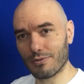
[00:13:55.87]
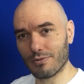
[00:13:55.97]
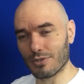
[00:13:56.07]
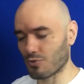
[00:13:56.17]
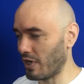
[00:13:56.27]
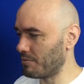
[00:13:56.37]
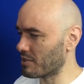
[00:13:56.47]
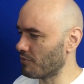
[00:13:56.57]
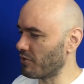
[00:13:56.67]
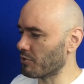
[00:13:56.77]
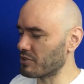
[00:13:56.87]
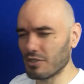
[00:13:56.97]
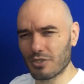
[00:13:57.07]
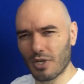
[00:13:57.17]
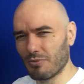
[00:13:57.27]
the scribes and the
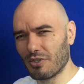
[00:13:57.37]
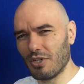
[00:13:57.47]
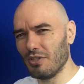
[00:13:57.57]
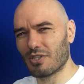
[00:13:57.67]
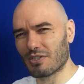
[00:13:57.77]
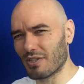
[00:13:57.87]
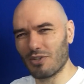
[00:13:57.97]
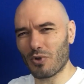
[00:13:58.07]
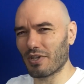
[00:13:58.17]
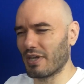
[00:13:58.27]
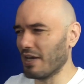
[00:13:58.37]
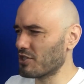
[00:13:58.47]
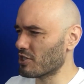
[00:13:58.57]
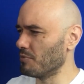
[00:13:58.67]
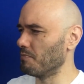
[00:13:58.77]
Pharisees come to Jesus, and they try to
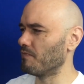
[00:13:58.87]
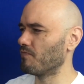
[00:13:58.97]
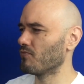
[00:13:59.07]
catch him,